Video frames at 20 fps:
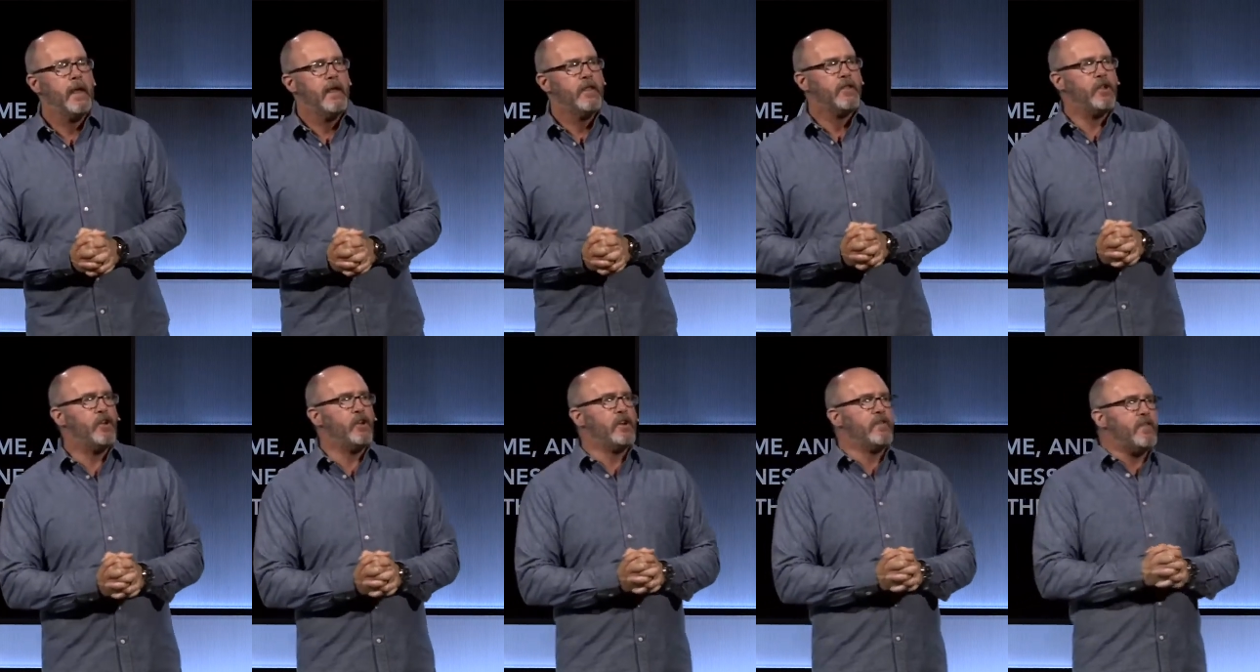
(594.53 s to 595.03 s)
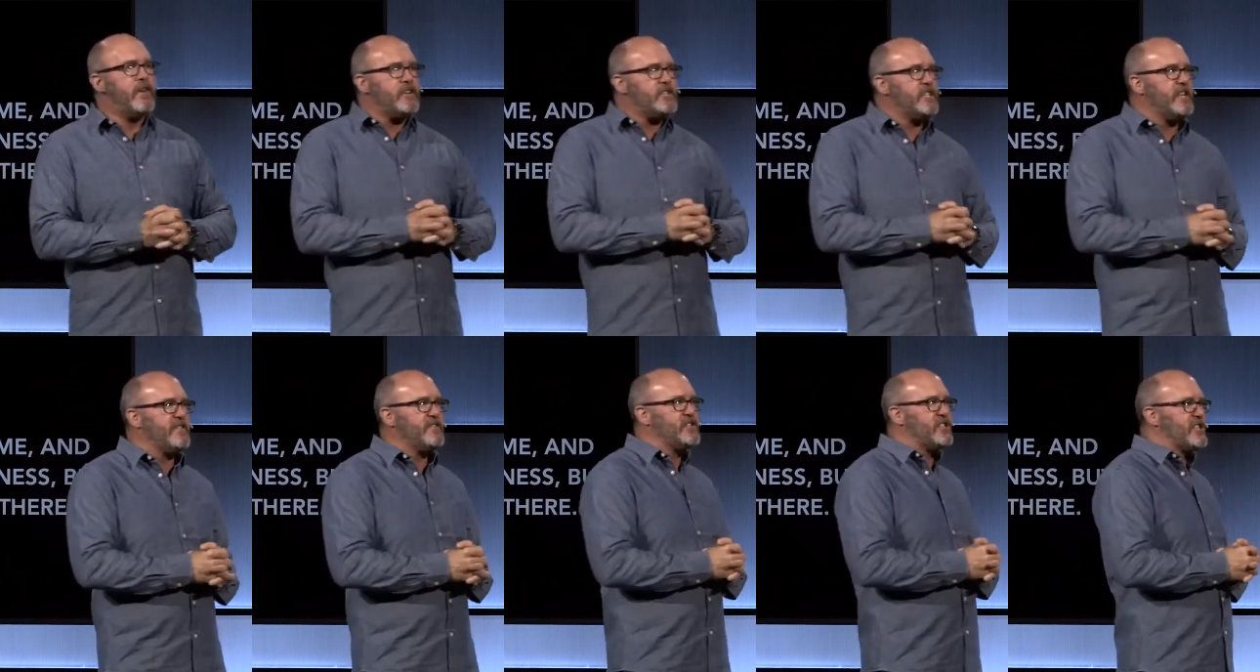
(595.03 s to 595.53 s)
The
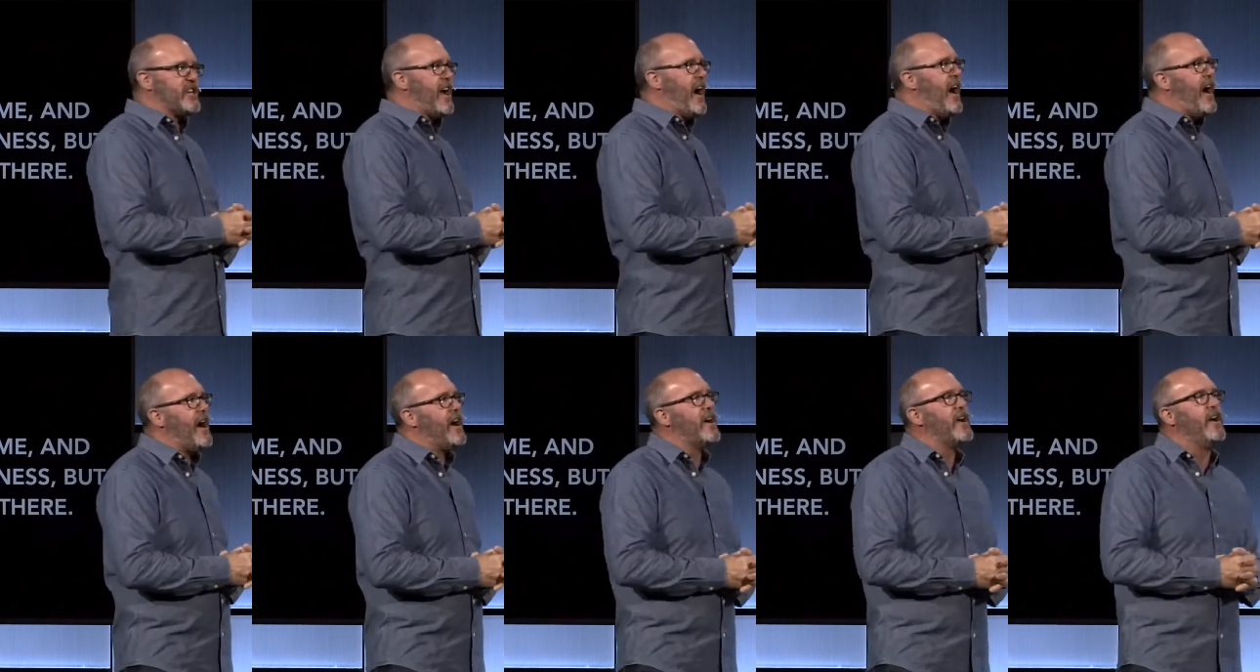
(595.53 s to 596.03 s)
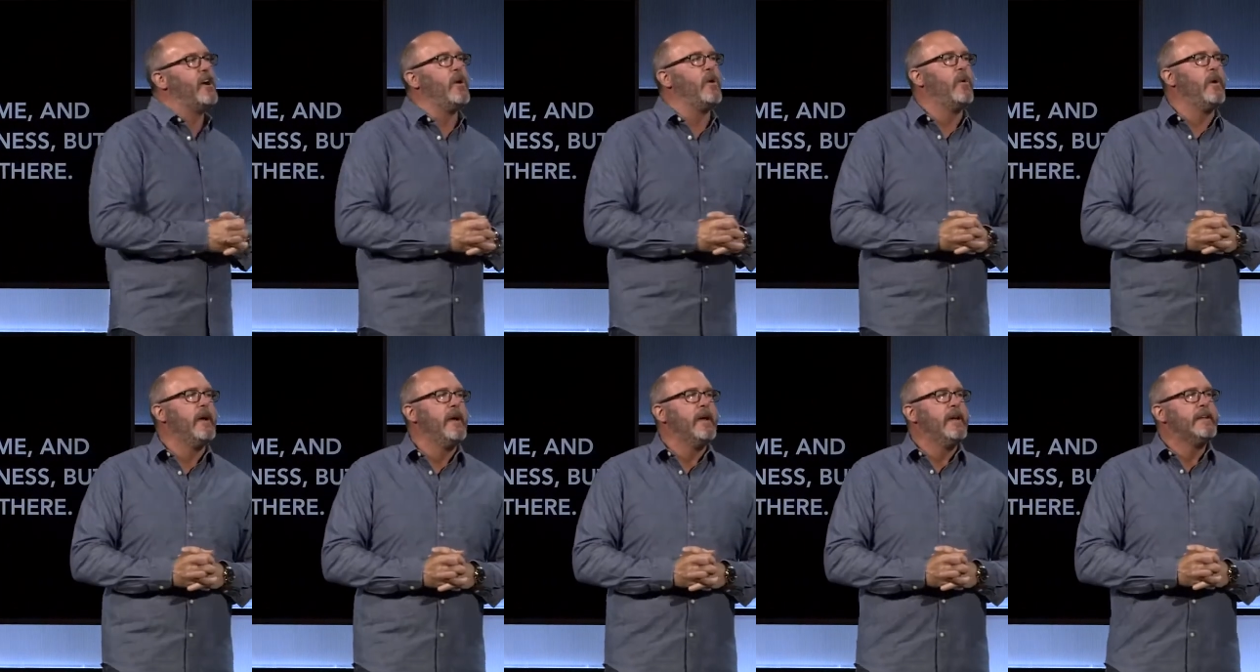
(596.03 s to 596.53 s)
University of
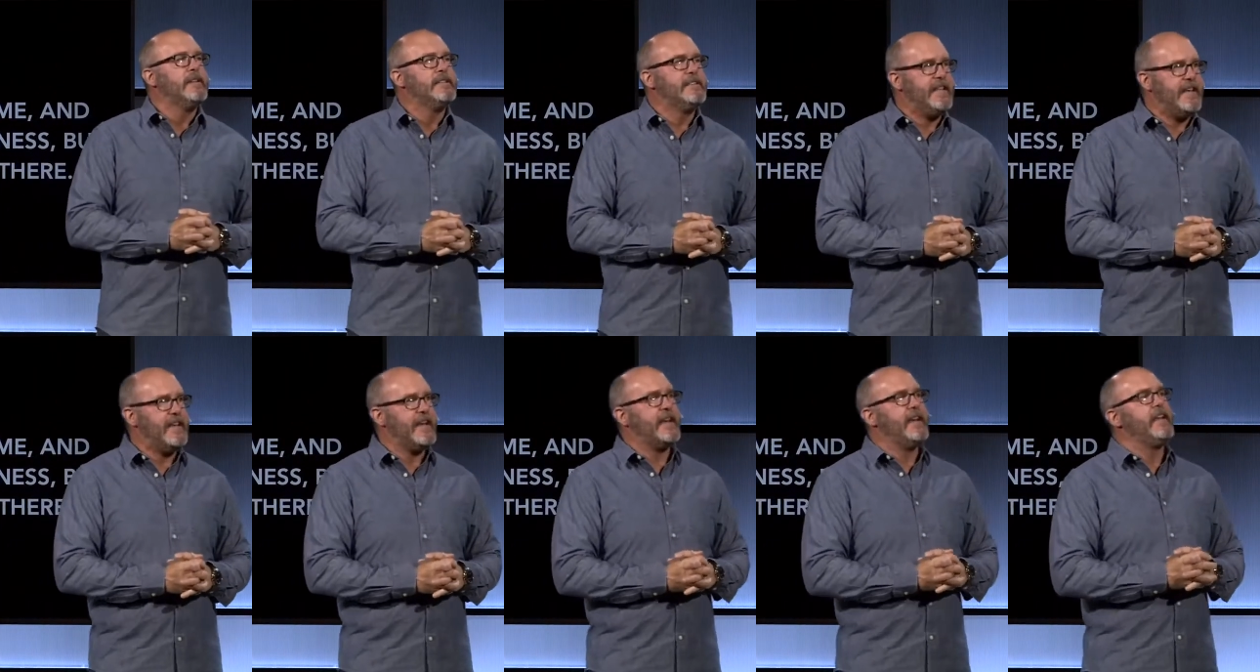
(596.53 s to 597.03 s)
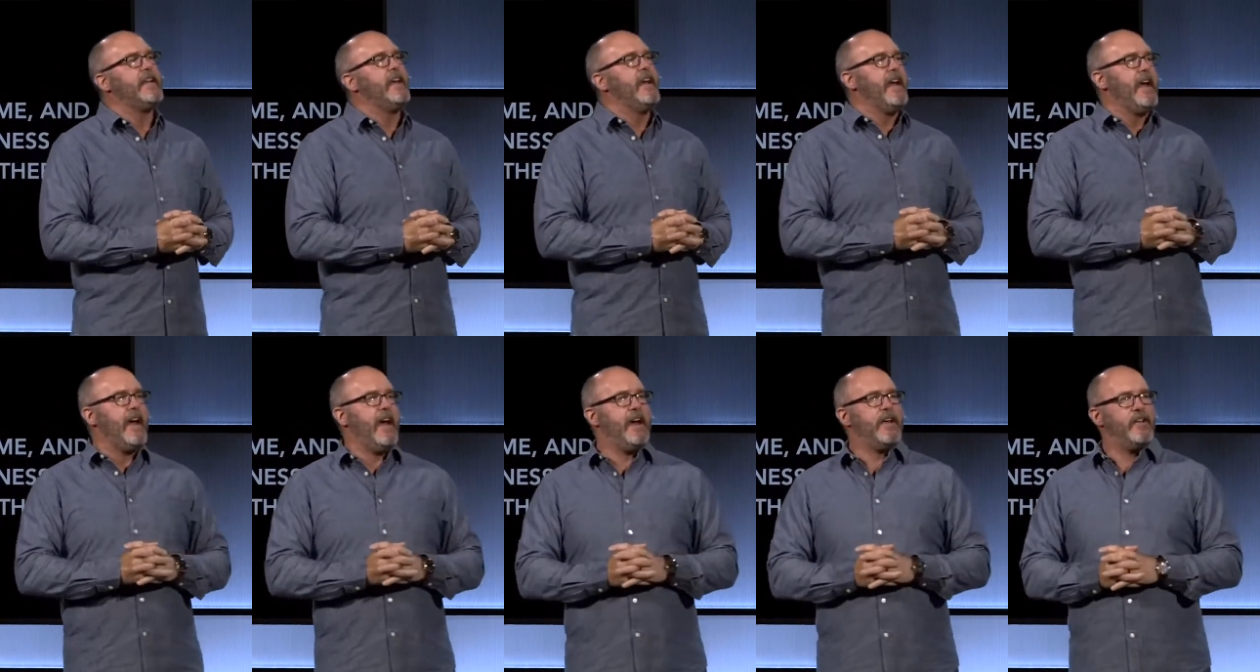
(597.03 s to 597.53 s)
Chicago did
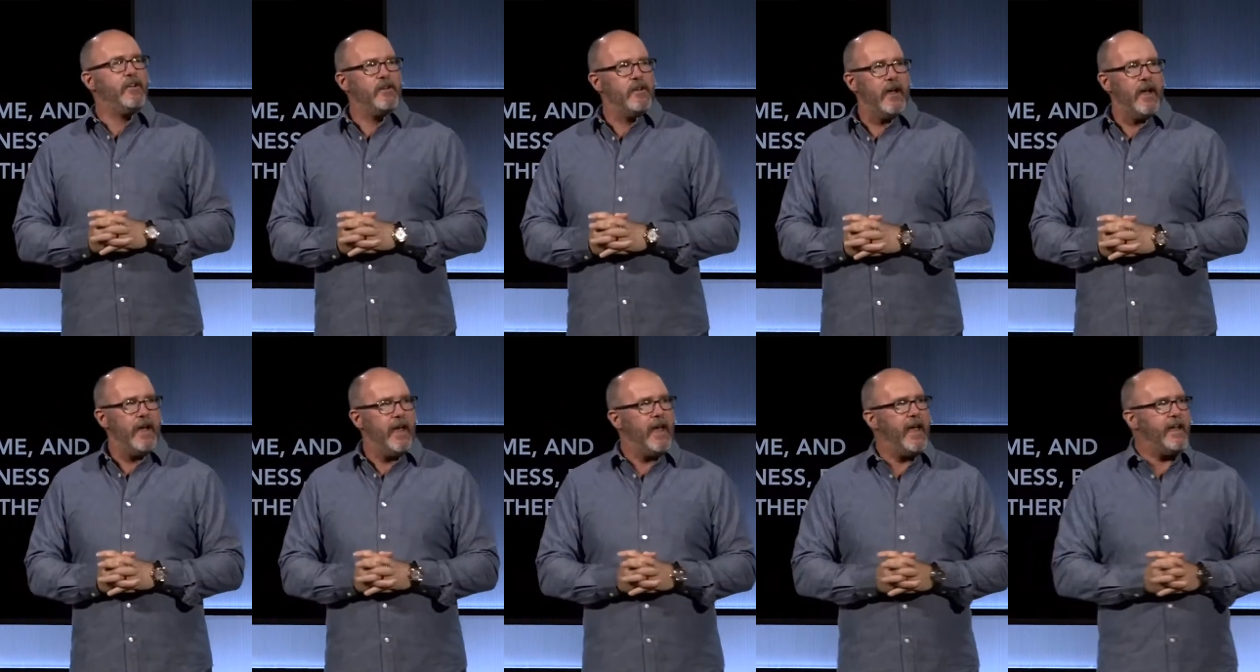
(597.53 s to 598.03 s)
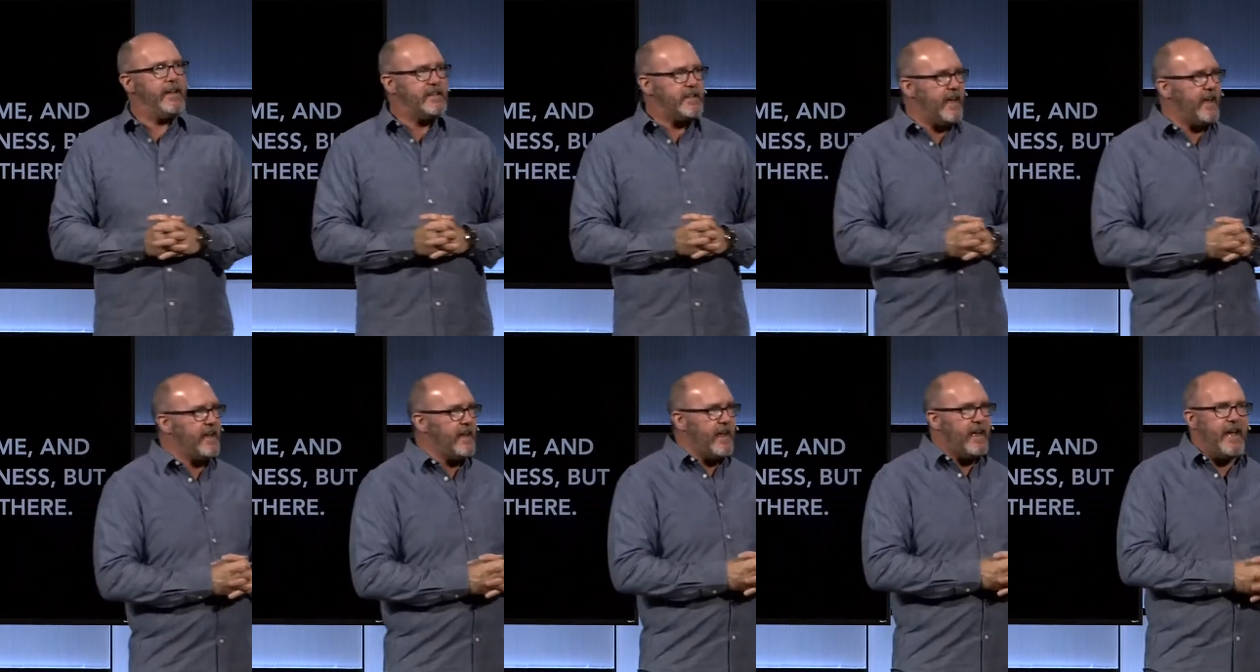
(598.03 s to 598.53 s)

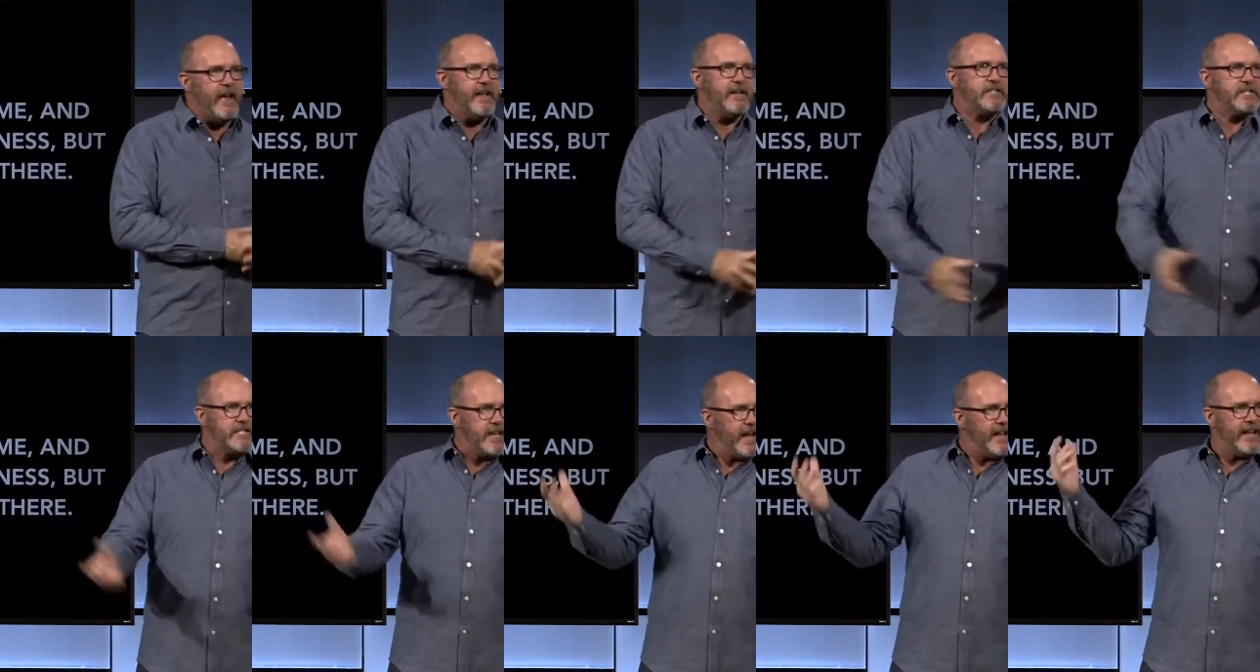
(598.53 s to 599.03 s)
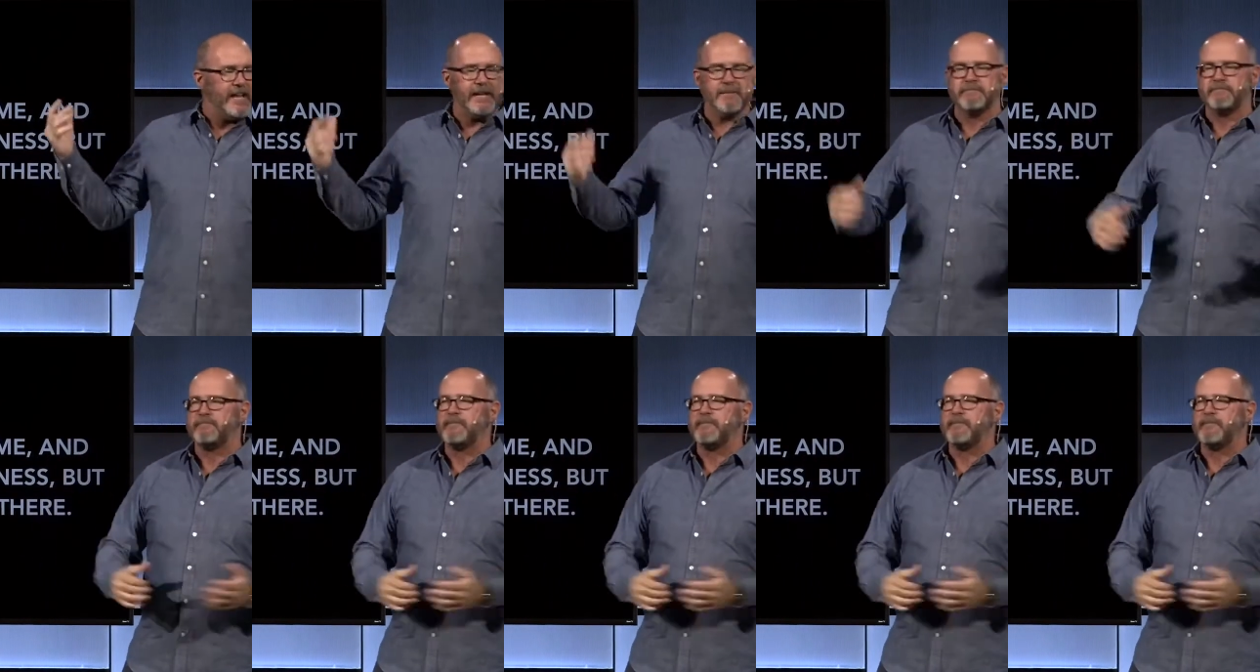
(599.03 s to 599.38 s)
a study.